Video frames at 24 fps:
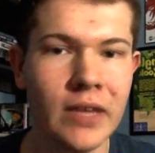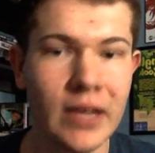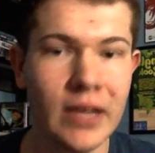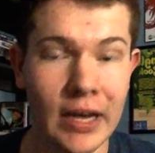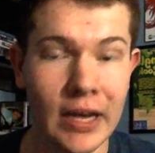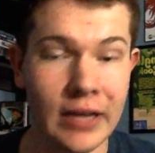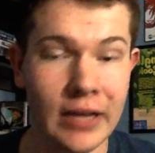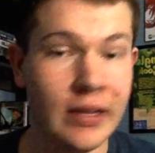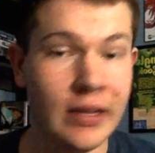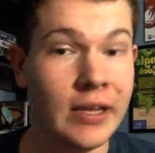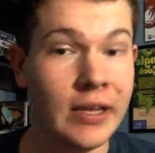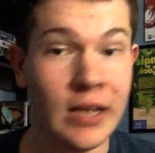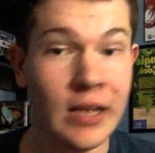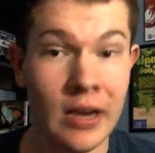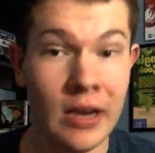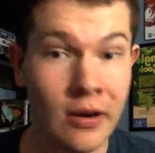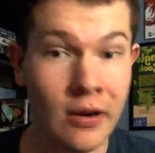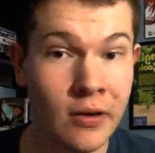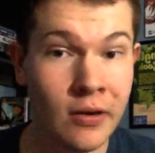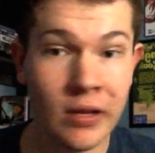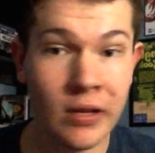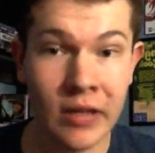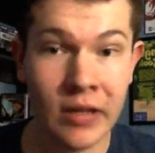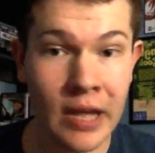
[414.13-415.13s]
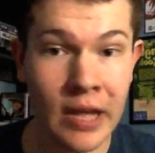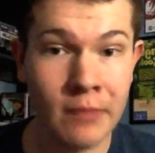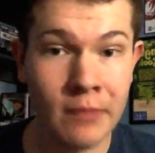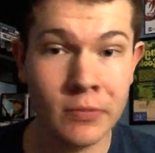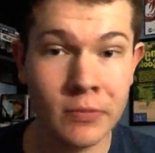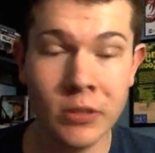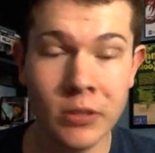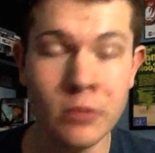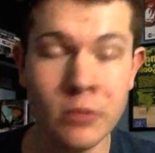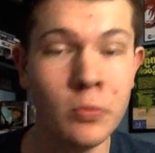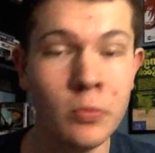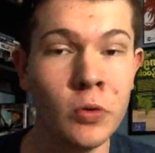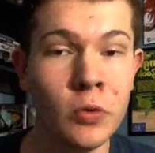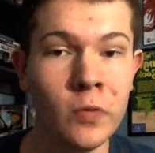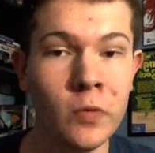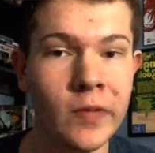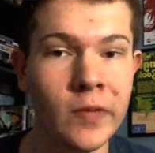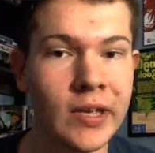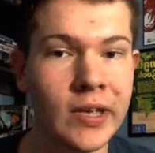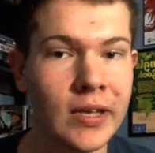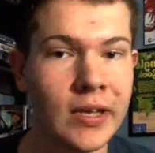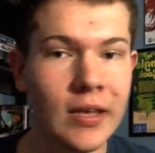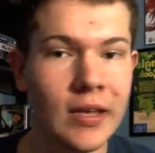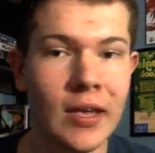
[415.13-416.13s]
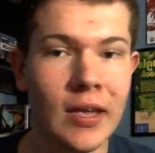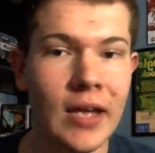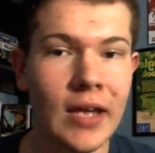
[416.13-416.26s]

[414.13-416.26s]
I'd like an Eric Clapton movie.